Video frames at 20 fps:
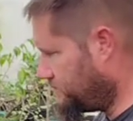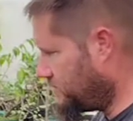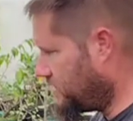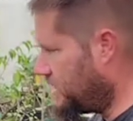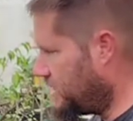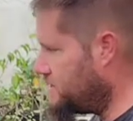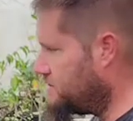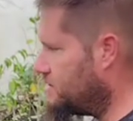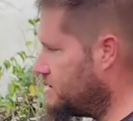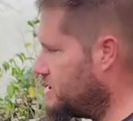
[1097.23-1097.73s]

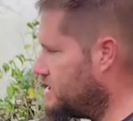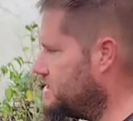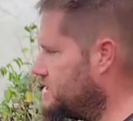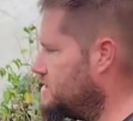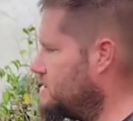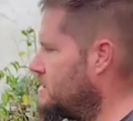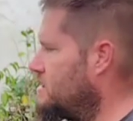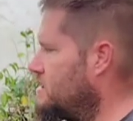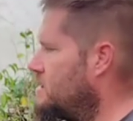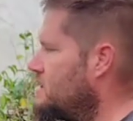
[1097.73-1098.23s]
Later
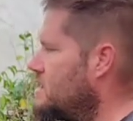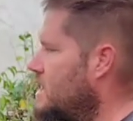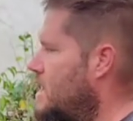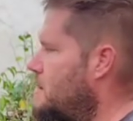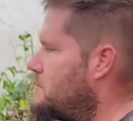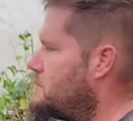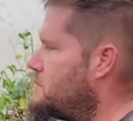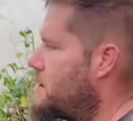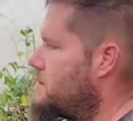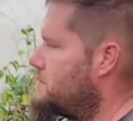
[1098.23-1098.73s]
on,
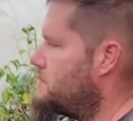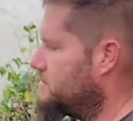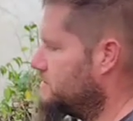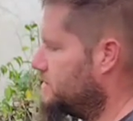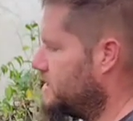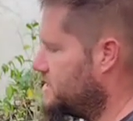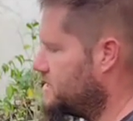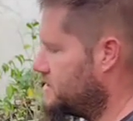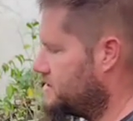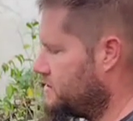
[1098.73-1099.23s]
I'll probably
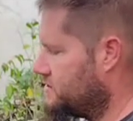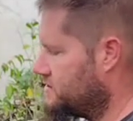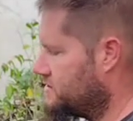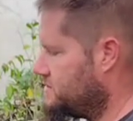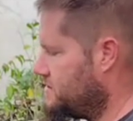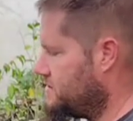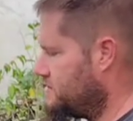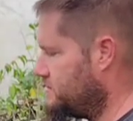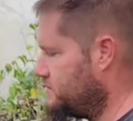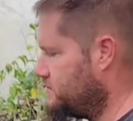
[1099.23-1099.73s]
let it grow
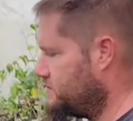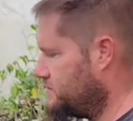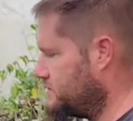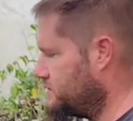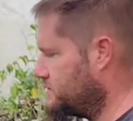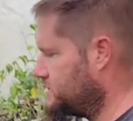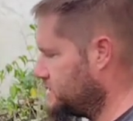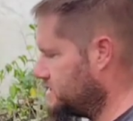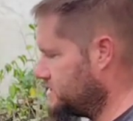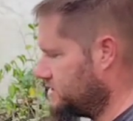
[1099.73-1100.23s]
some aerial
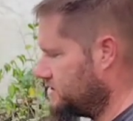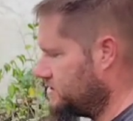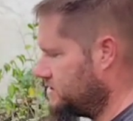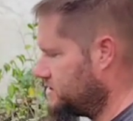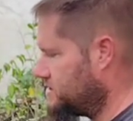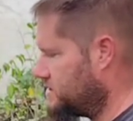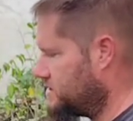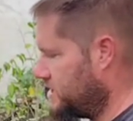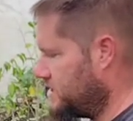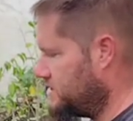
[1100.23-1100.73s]
roots because it
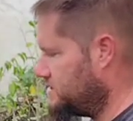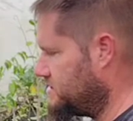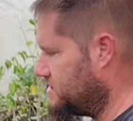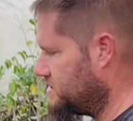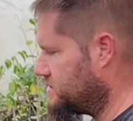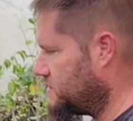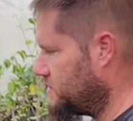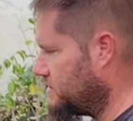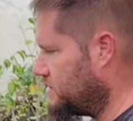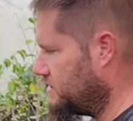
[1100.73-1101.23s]
looks good.
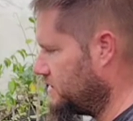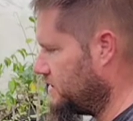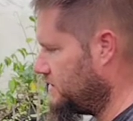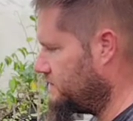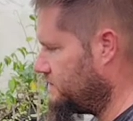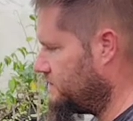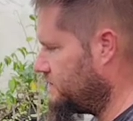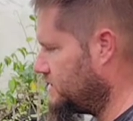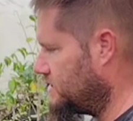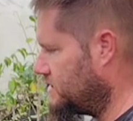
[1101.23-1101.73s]
This one I'll leave,